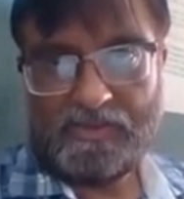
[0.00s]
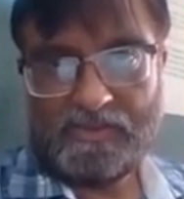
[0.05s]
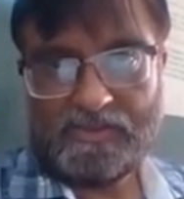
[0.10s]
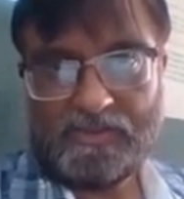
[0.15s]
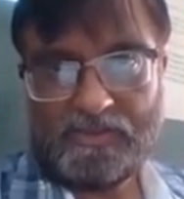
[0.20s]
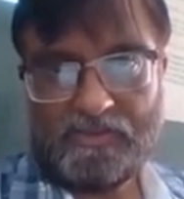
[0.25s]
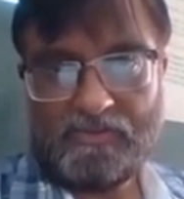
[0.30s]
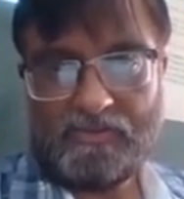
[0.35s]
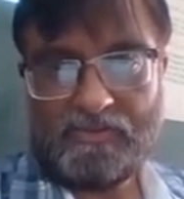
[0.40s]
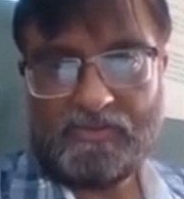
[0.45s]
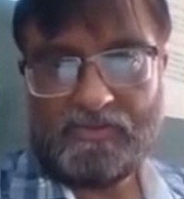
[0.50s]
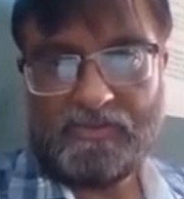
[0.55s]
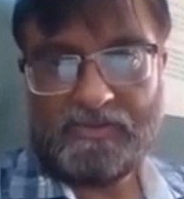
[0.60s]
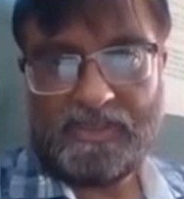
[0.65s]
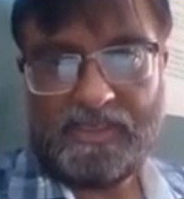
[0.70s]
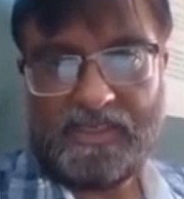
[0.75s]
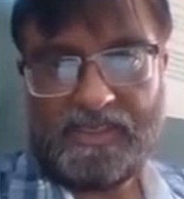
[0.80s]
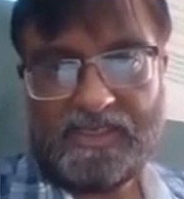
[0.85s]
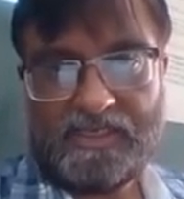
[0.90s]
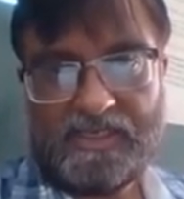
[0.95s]
So
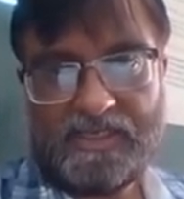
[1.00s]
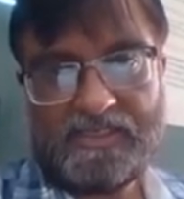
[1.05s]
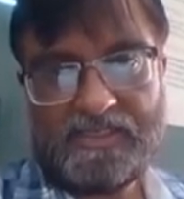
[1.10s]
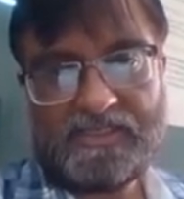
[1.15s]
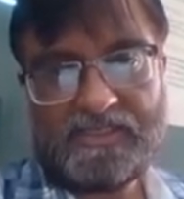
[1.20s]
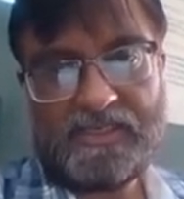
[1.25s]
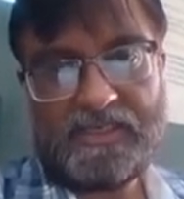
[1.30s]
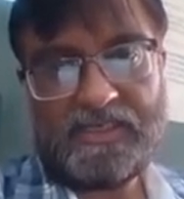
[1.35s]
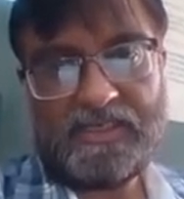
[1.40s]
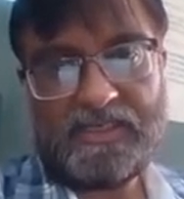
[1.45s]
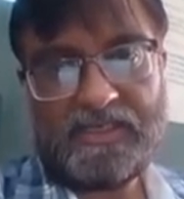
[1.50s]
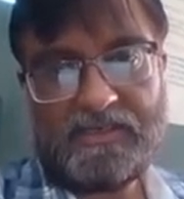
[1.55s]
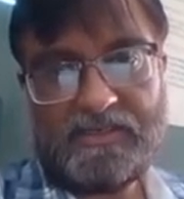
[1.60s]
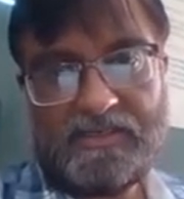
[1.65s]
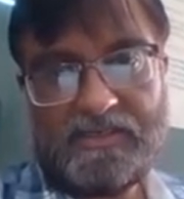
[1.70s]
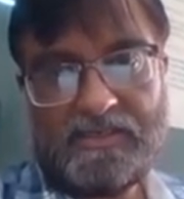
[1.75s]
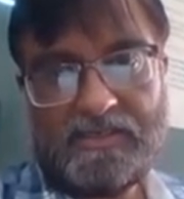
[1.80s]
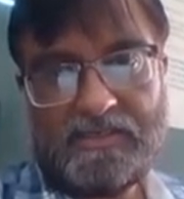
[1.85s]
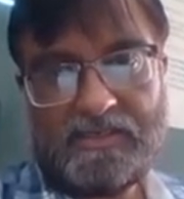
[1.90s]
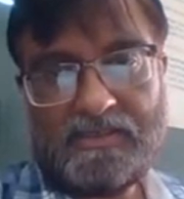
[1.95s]
there is a
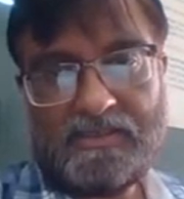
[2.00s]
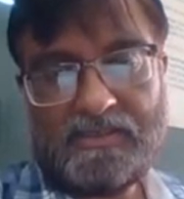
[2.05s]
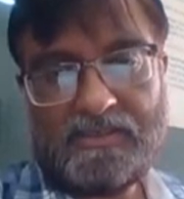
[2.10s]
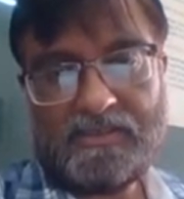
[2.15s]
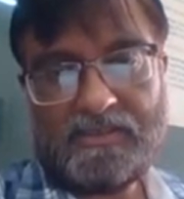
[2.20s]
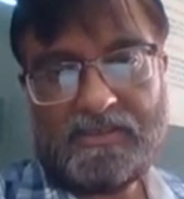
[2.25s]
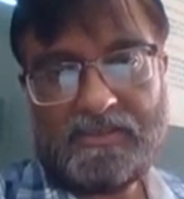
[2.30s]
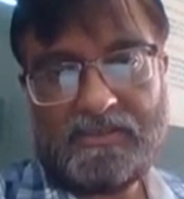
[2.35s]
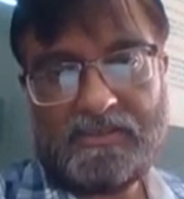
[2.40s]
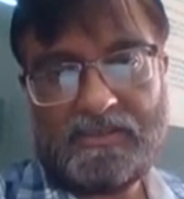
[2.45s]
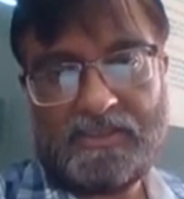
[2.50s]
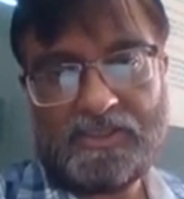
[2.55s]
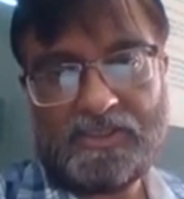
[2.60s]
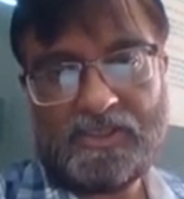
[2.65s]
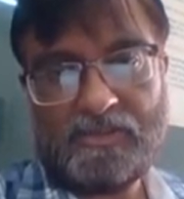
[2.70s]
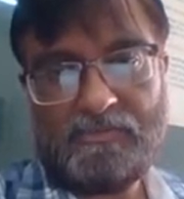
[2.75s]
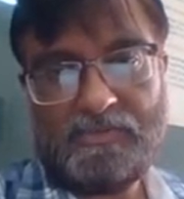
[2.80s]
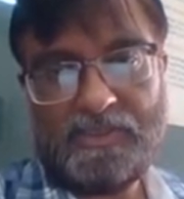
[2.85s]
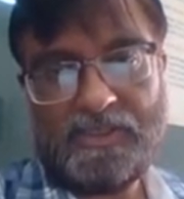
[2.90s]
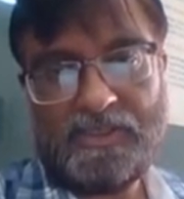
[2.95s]

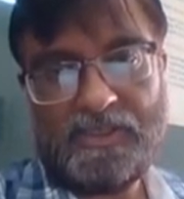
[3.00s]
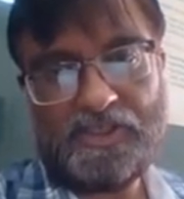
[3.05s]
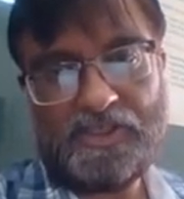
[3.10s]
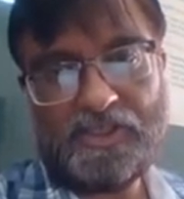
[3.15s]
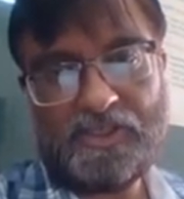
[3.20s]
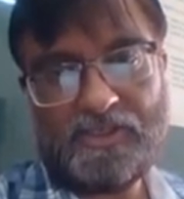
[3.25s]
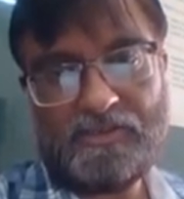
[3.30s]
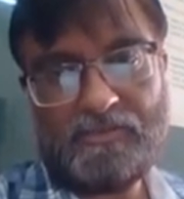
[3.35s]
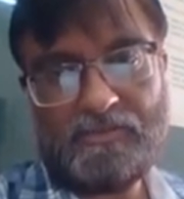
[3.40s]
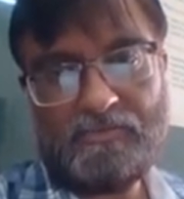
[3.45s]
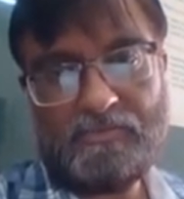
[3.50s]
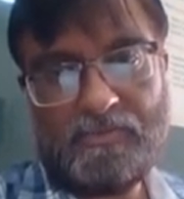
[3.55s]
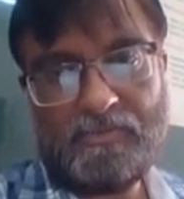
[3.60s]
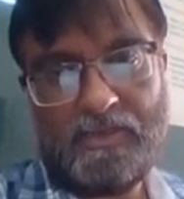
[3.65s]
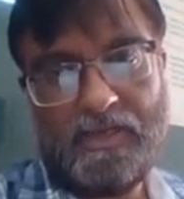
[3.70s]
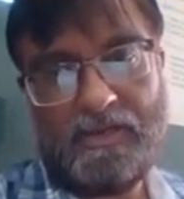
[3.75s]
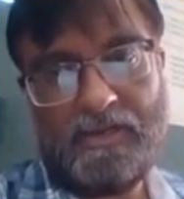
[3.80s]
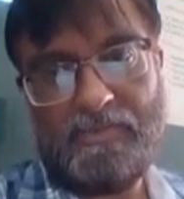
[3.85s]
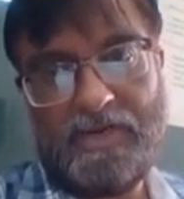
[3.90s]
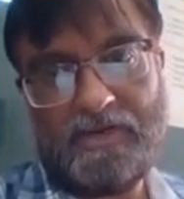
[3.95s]
determination
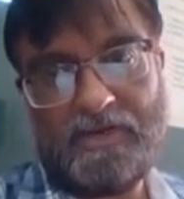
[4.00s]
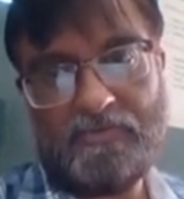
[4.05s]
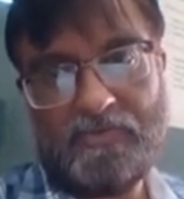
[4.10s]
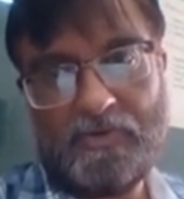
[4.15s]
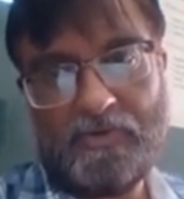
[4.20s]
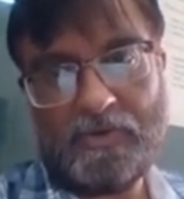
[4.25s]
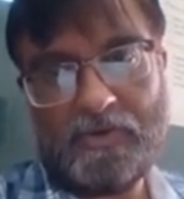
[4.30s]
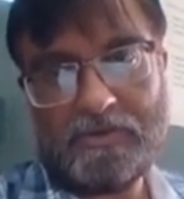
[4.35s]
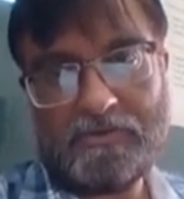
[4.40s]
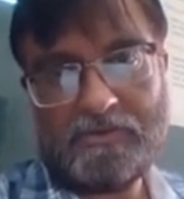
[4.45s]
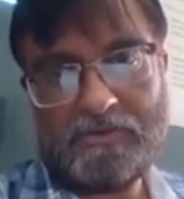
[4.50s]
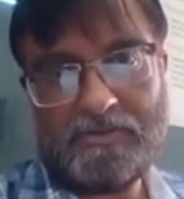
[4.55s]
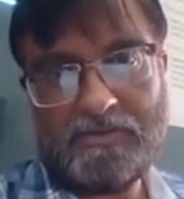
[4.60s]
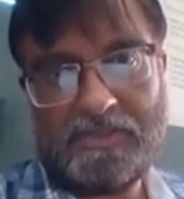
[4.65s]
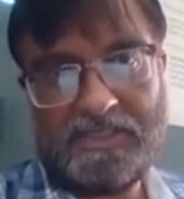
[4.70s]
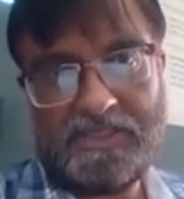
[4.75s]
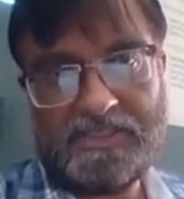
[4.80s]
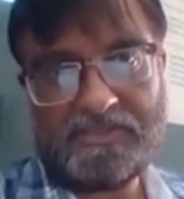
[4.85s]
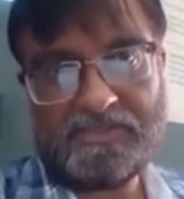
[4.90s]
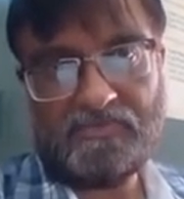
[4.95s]
limit for
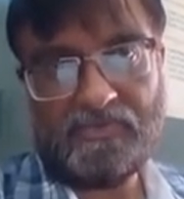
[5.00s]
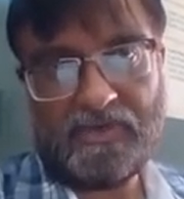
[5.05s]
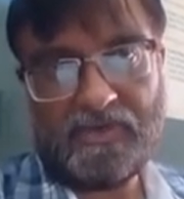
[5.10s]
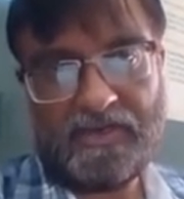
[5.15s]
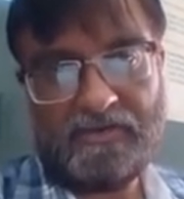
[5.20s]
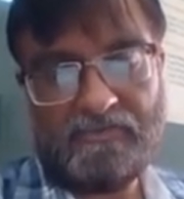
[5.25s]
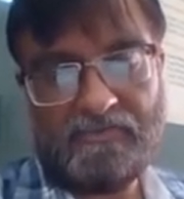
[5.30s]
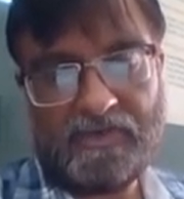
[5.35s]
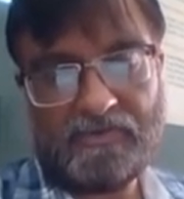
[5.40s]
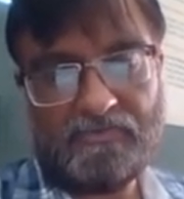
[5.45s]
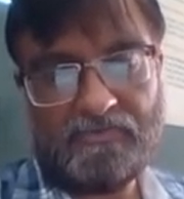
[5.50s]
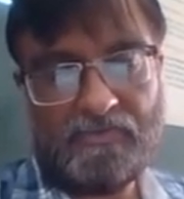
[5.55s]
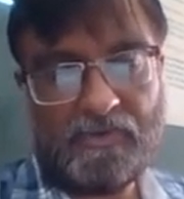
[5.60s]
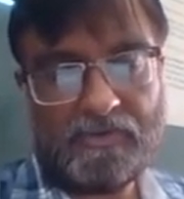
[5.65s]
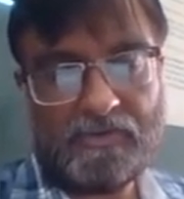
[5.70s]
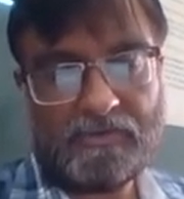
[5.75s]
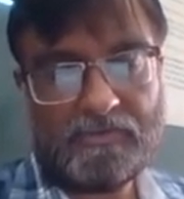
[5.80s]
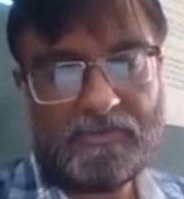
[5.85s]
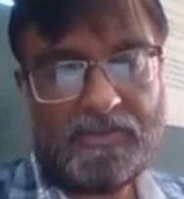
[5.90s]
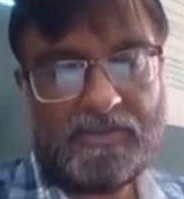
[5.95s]
this flavor
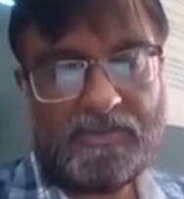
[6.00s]
for